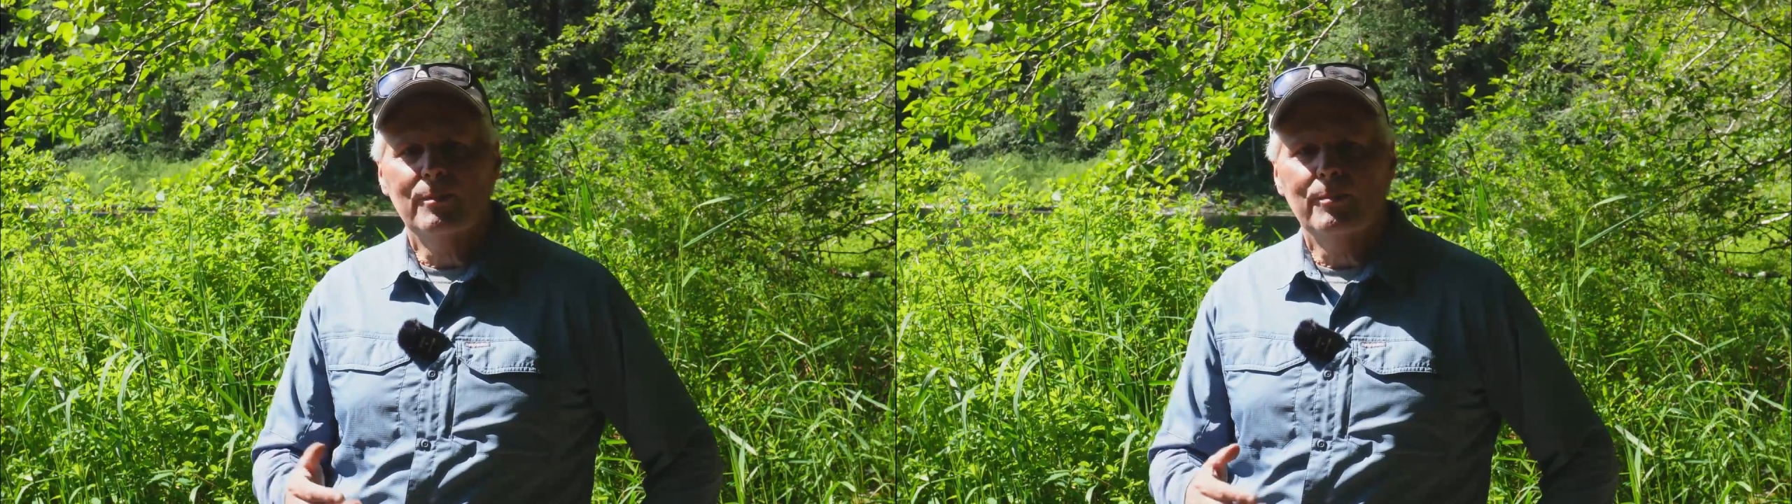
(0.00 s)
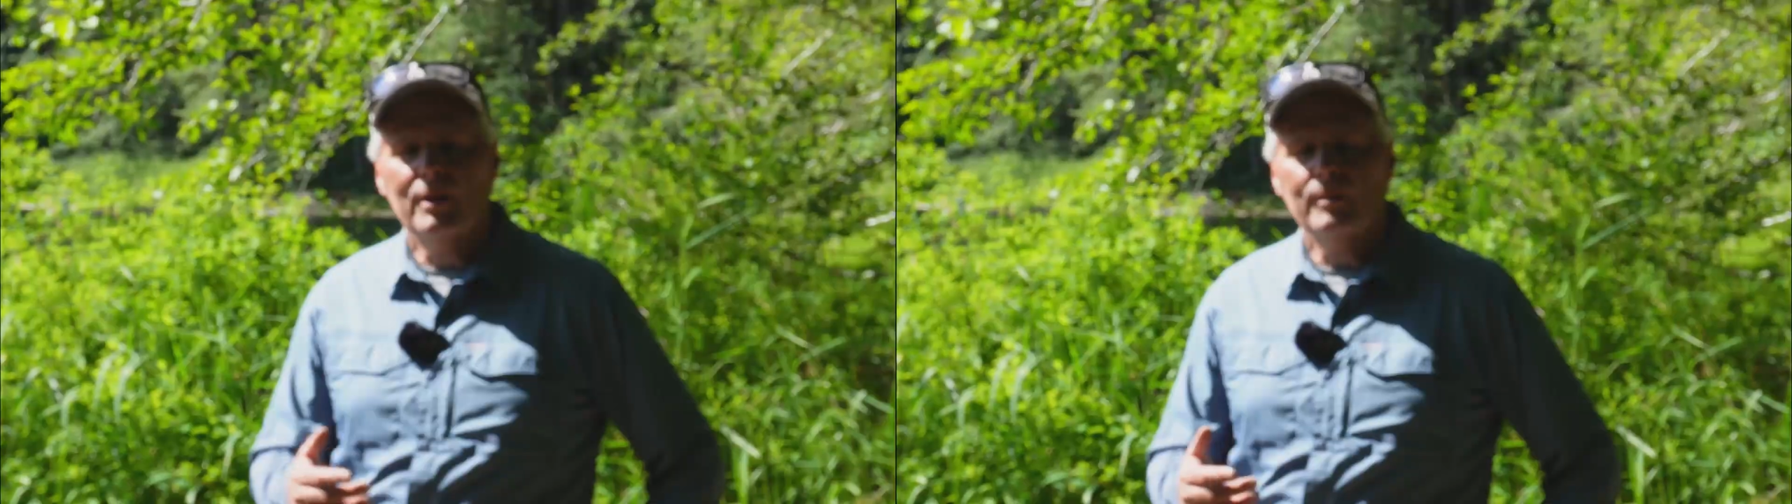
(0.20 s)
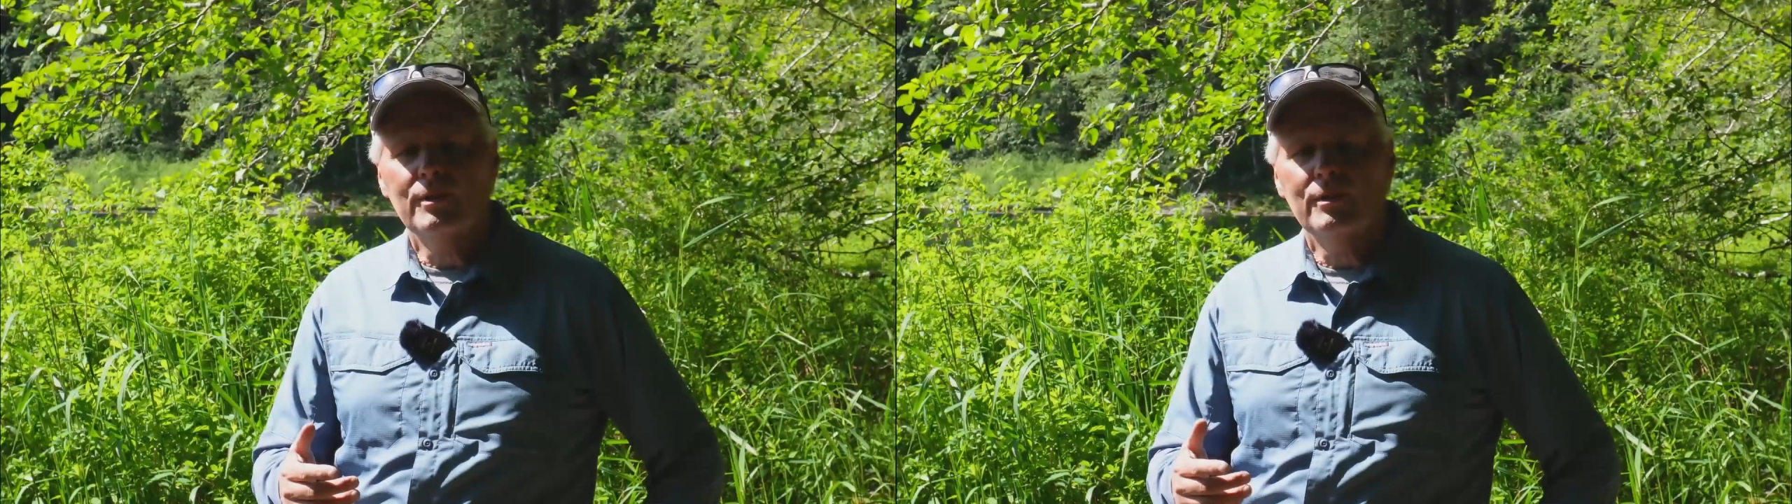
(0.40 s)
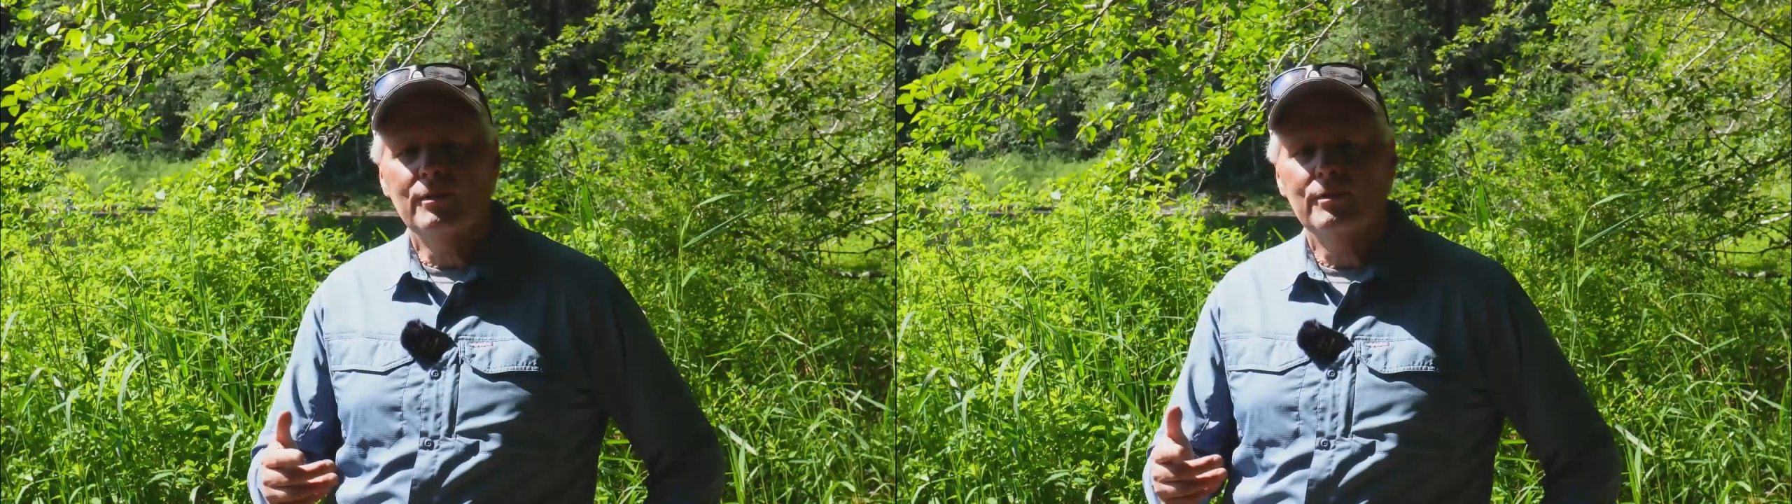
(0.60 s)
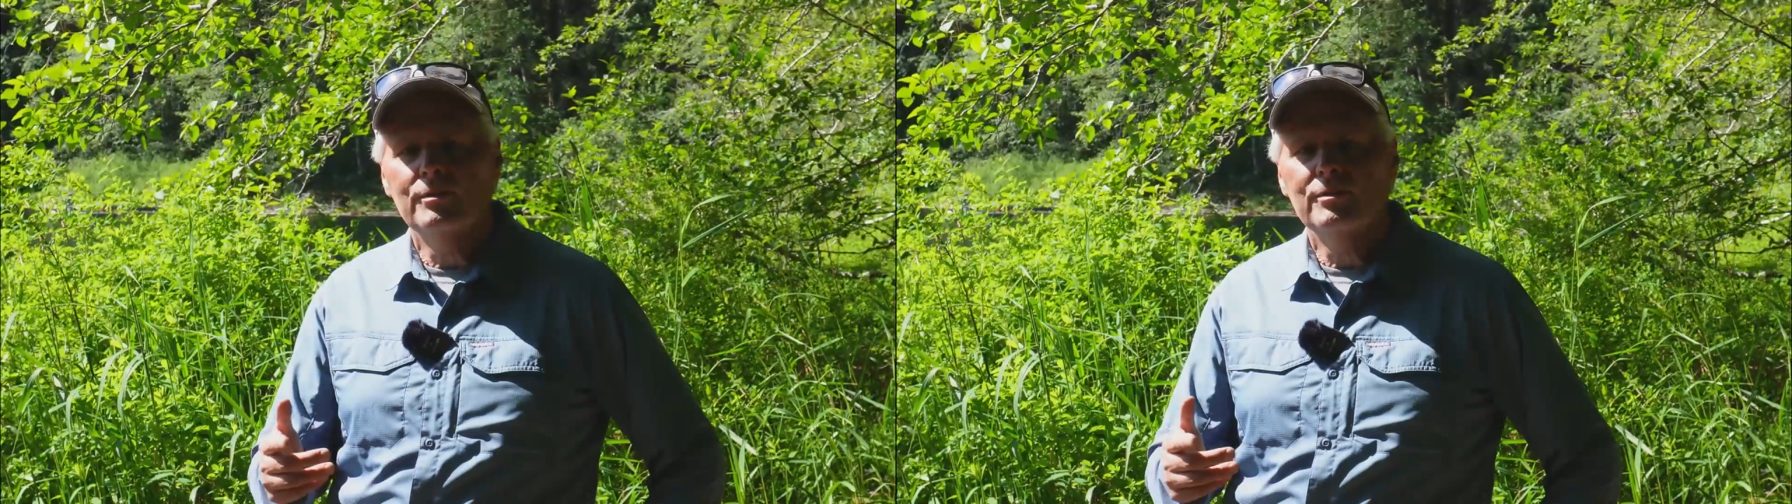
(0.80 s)
up
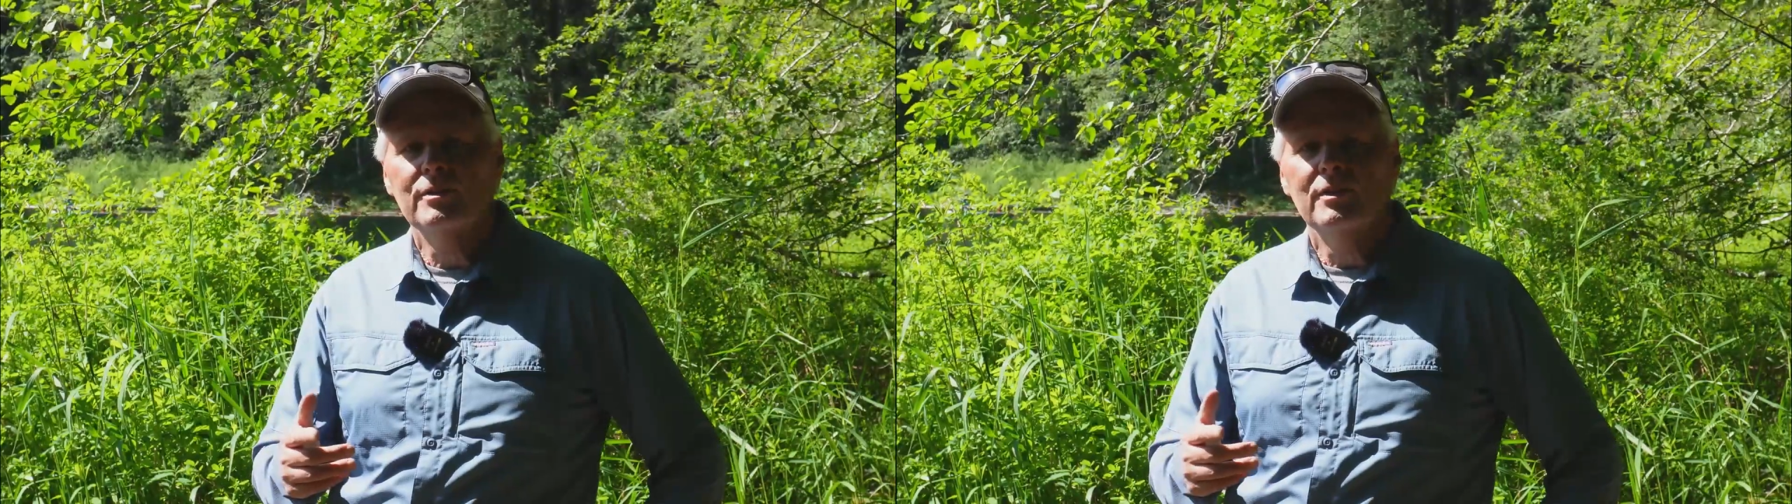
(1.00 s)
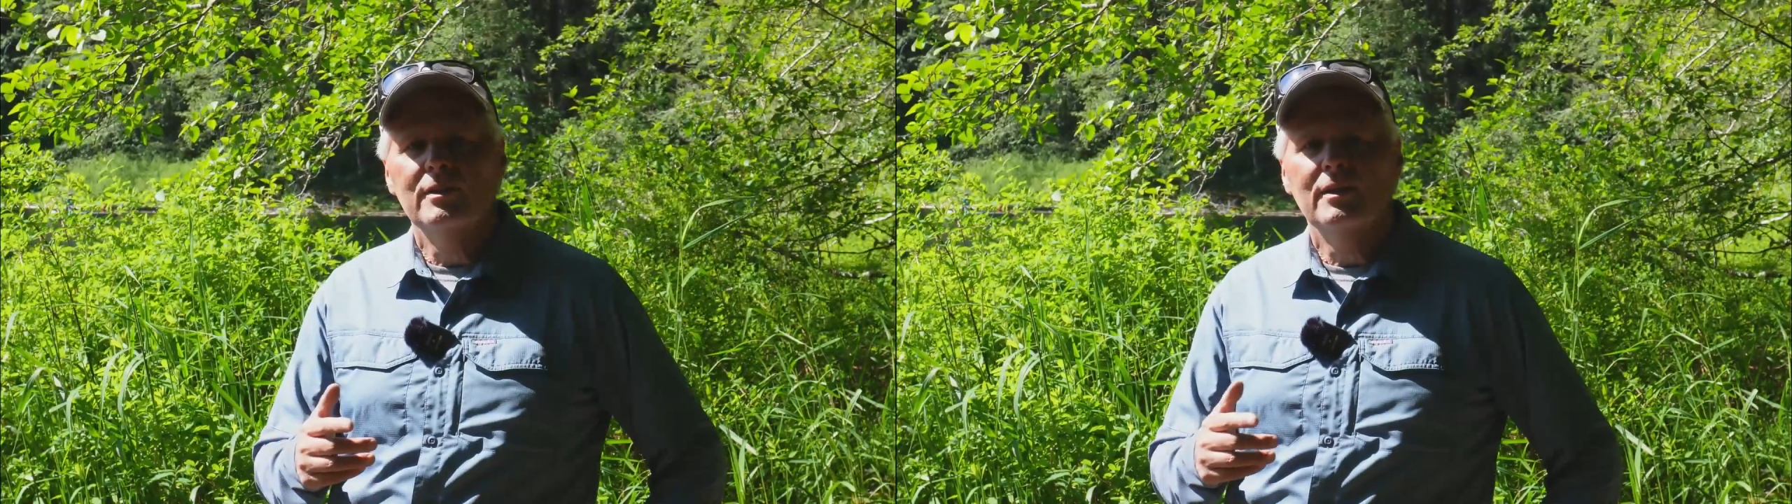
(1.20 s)
barbecues,